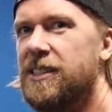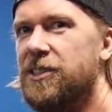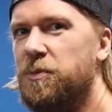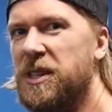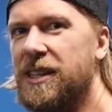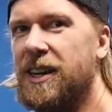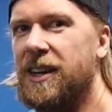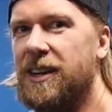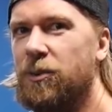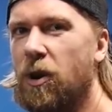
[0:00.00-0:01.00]
It'll be
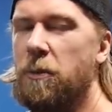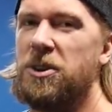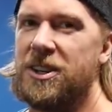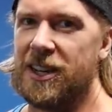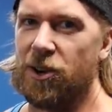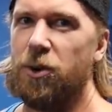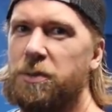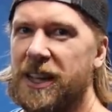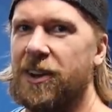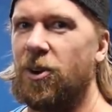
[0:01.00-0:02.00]
Robert De Niro
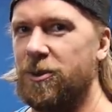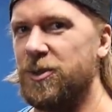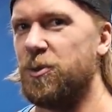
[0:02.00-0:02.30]
playing Arnold